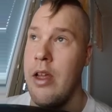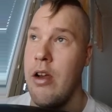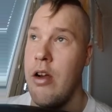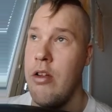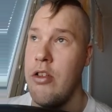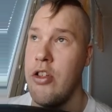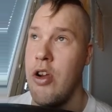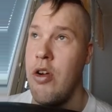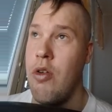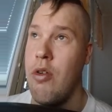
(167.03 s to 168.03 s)

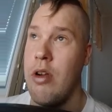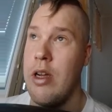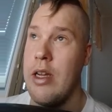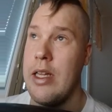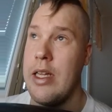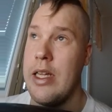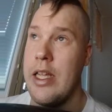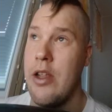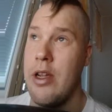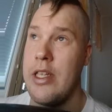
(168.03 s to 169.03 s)
also
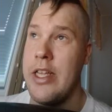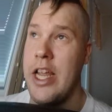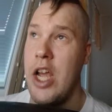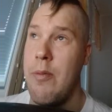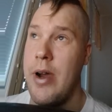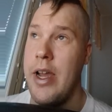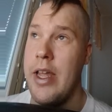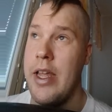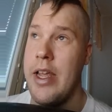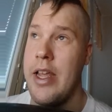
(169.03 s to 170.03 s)
you can see here
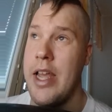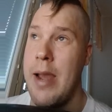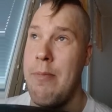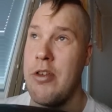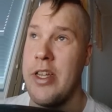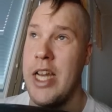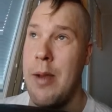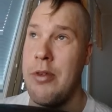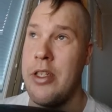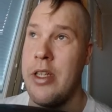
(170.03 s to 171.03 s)
my camber
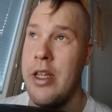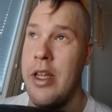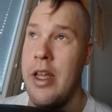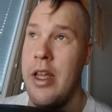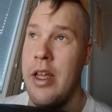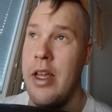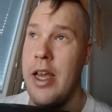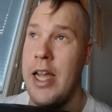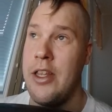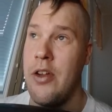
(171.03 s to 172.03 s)
setups.
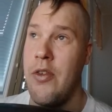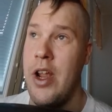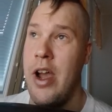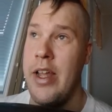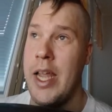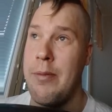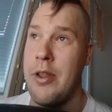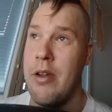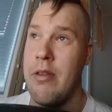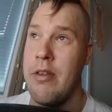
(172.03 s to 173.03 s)
At the rear I kept
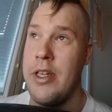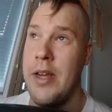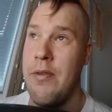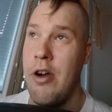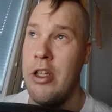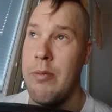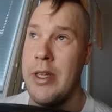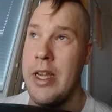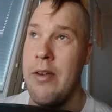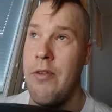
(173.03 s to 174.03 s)
the default,
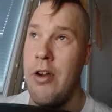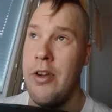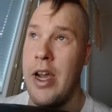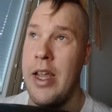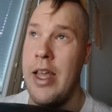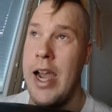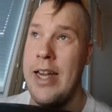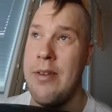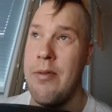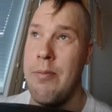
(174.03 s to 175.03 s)
but in front I
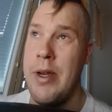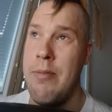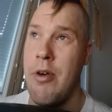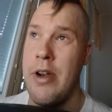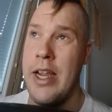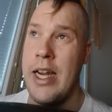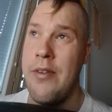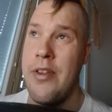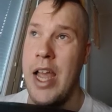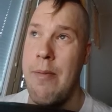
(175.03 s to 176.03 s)
add a bit more
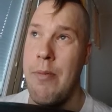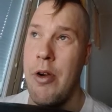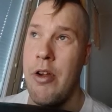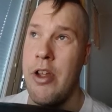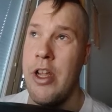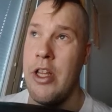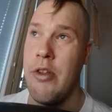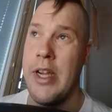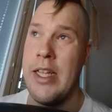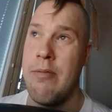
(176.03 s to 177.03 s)
negative camber to
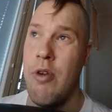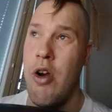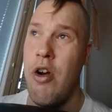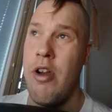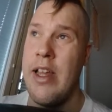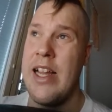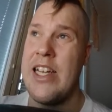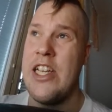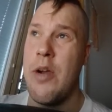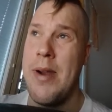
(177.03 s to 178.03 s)
get more
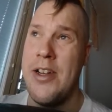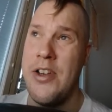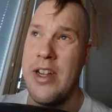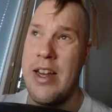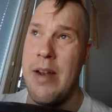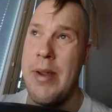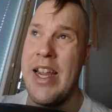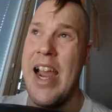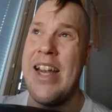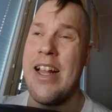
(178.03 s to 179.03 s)
geometrical and
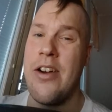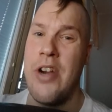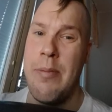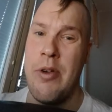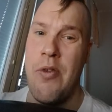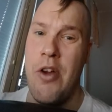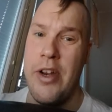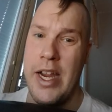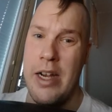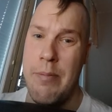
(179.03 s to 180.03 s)
mechanical grip to front
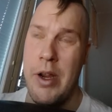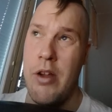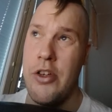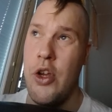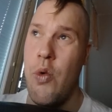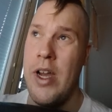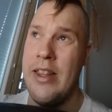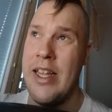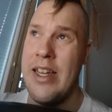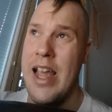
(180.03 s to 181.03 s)
end, because you
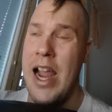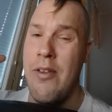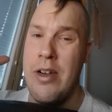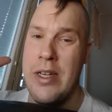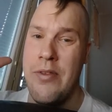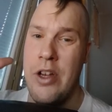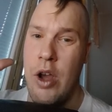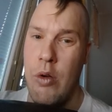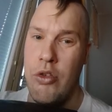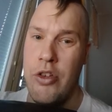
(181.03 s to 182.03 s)
want that aggressive
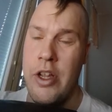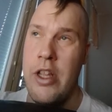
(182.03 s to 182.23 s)
nose